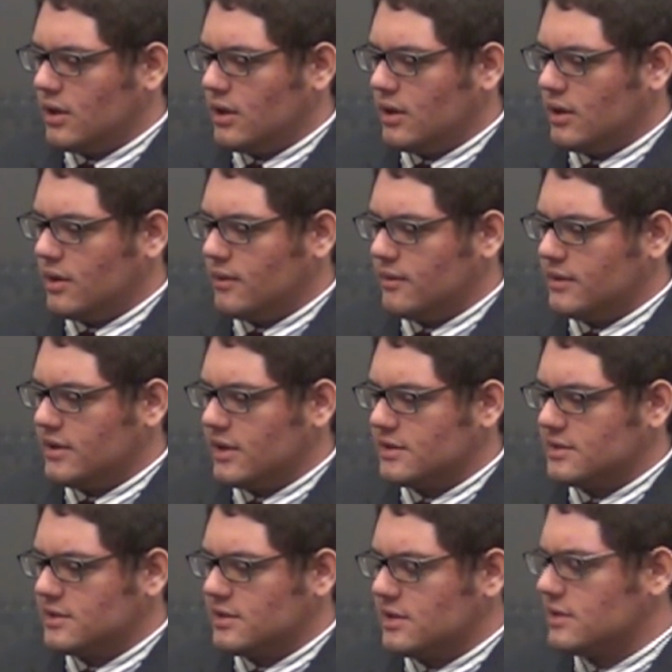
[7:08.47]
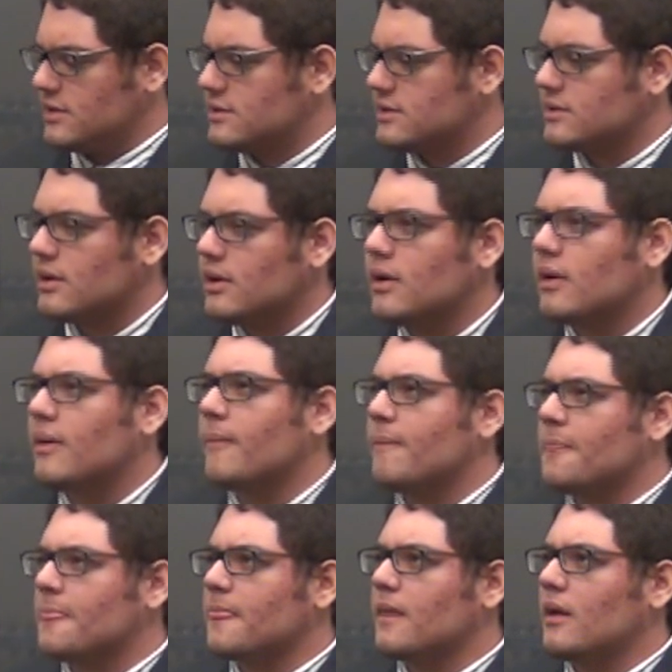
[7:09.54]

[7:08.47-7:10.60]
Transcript: Uh, there's this um,